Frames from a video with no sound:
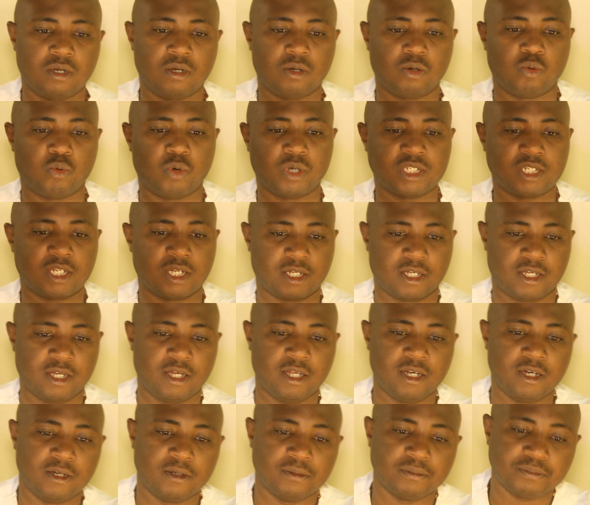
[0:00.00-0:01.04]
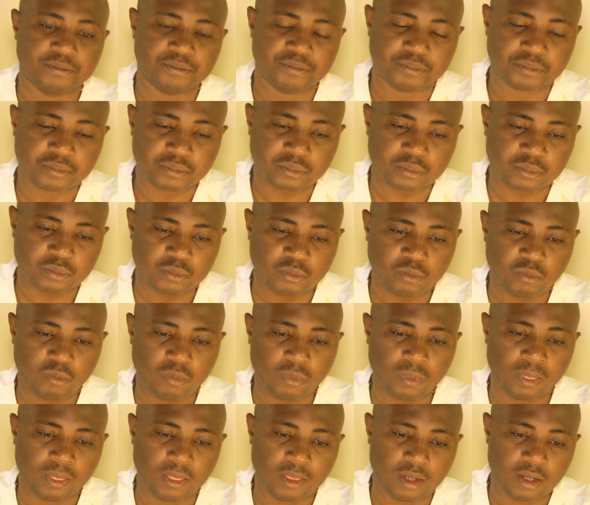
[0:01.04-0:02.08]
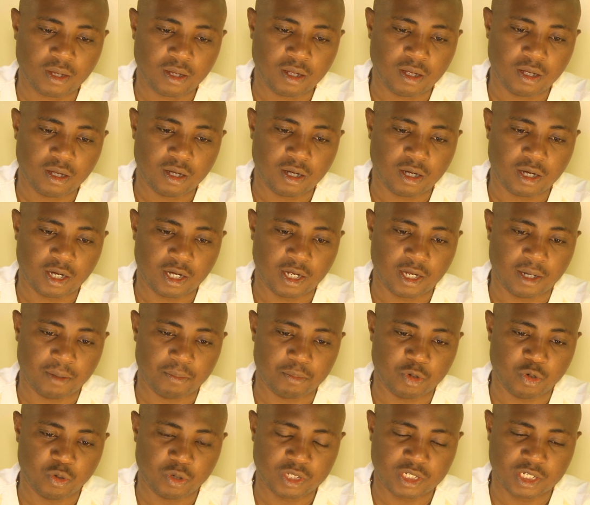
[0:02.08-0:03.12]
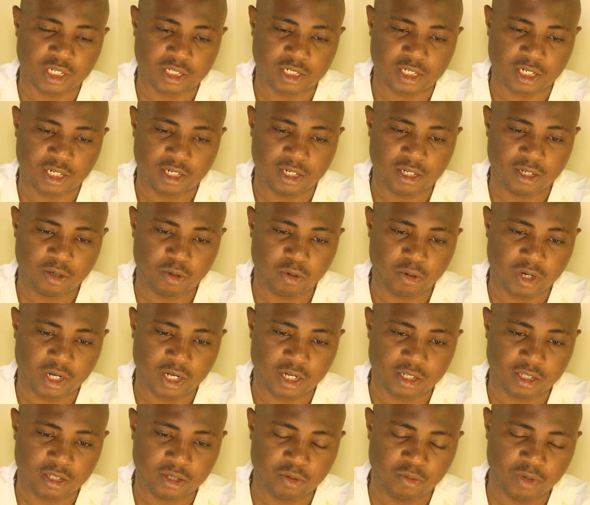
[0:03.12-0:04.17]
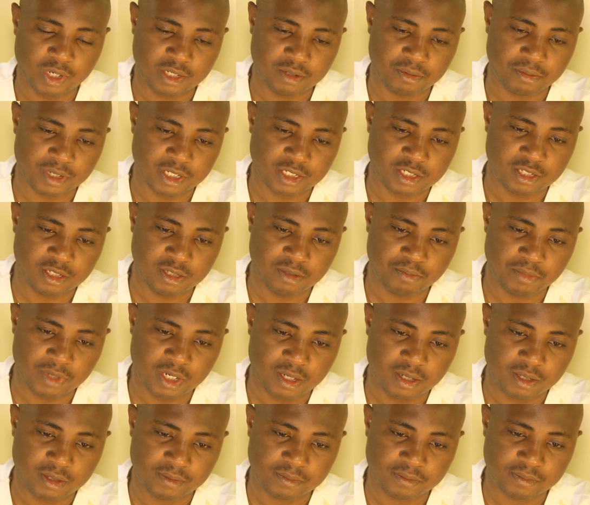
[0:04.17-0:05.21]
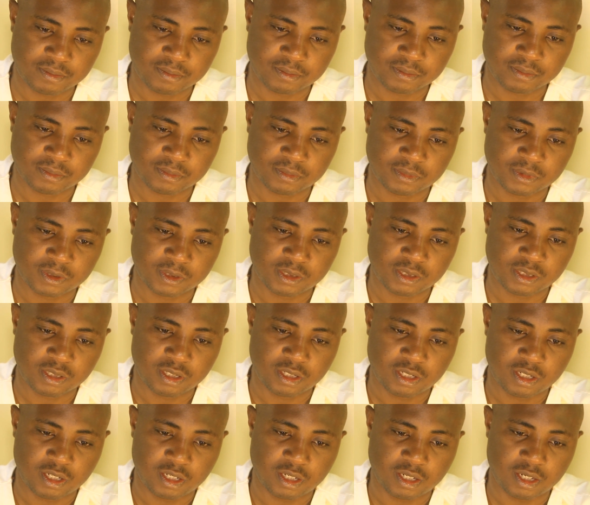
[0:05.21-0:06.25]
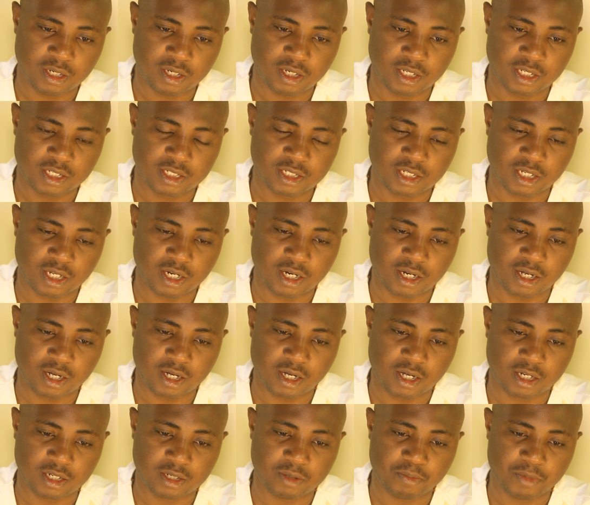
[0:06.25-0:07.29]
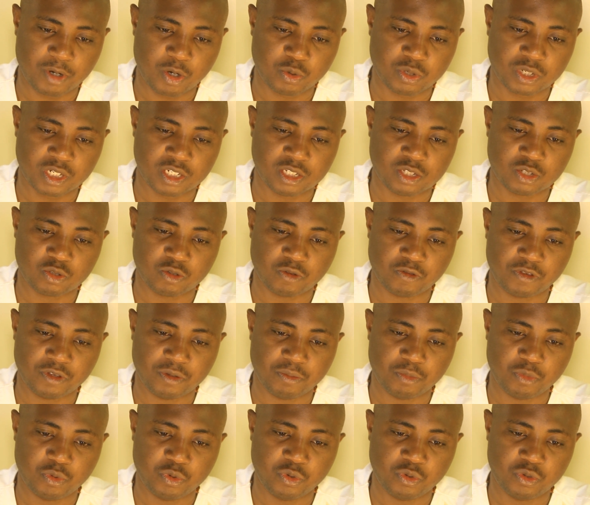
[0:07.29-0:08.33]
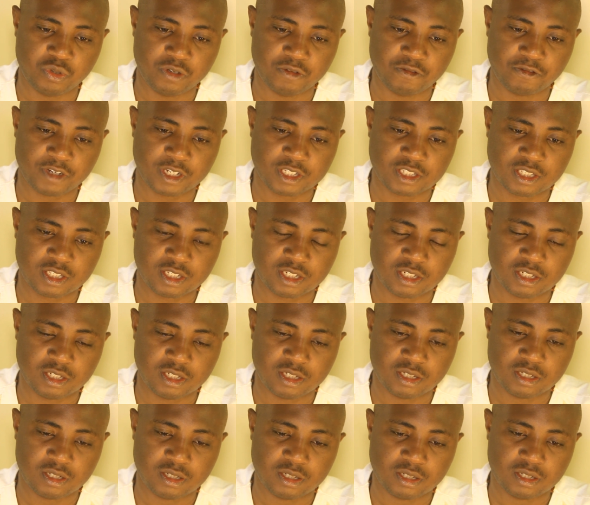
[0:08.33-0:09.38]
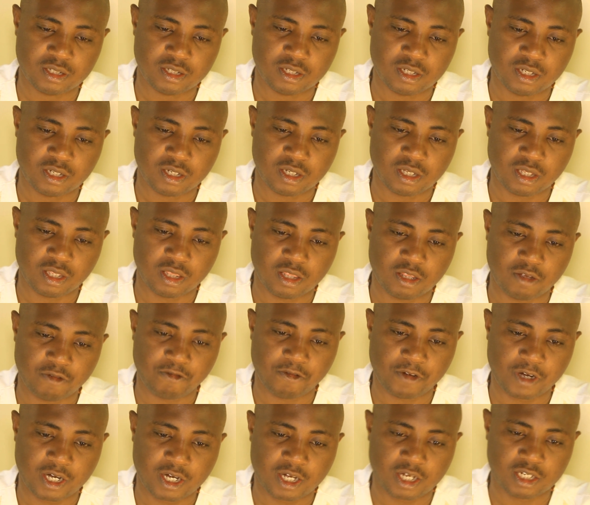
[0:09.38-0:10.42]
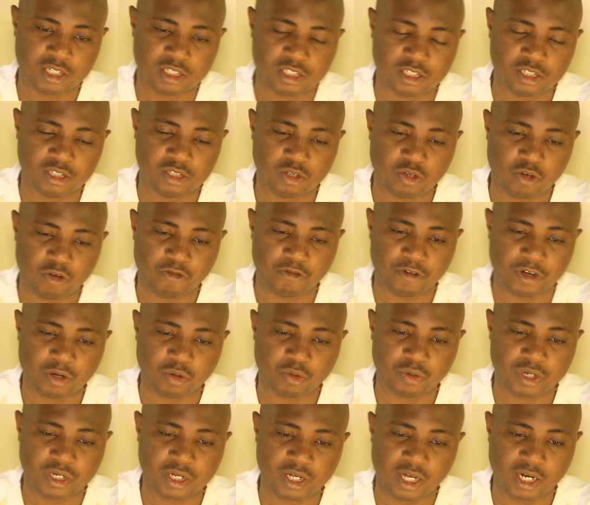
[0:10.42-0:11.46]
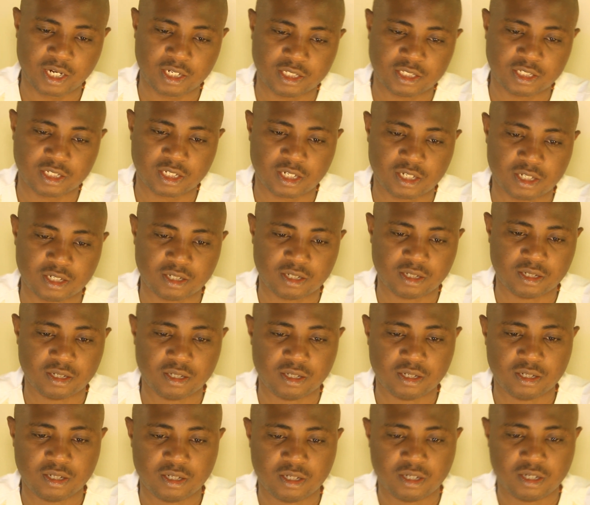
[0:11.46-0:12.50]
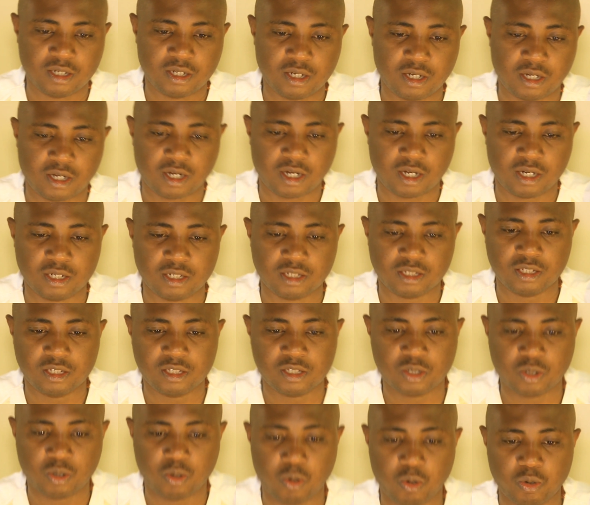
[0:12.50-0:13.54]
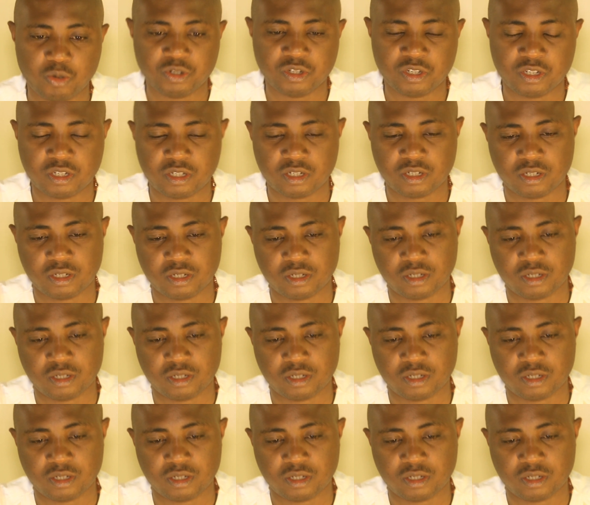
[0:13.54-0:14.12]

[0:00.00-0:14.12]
Once again, I am Dr. Tadeo Kahigwa Tivasima, a lecturer at Mountains of the Moon University in the Faculty of Agriculture, and this course